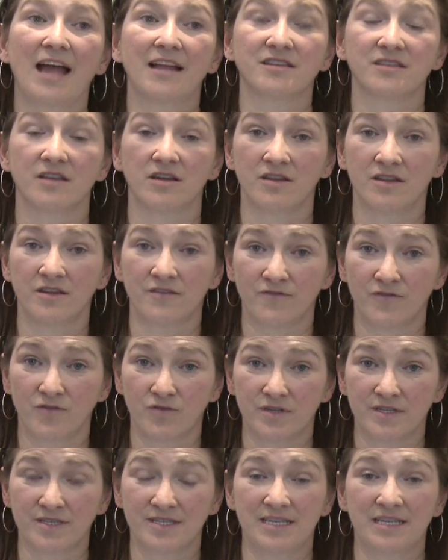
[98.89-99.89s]
and other
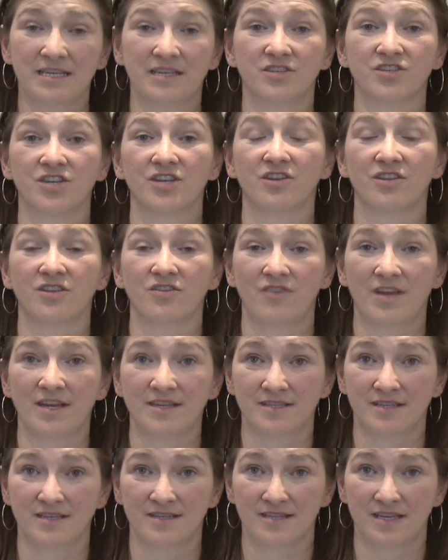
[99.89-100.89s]
volunteers and other
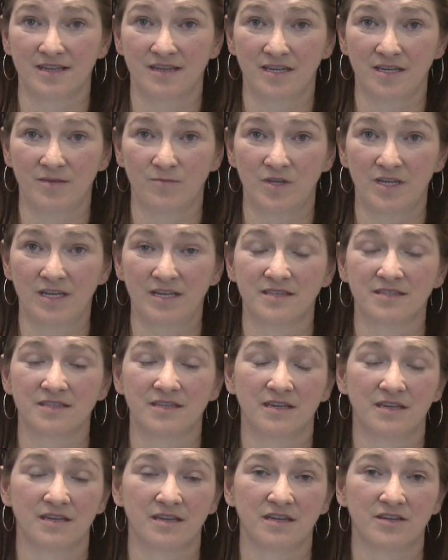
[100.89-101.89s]
residents in the communities
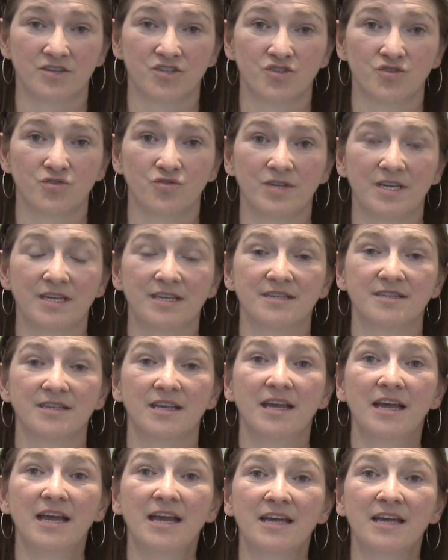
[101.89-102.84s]
to hear their stories.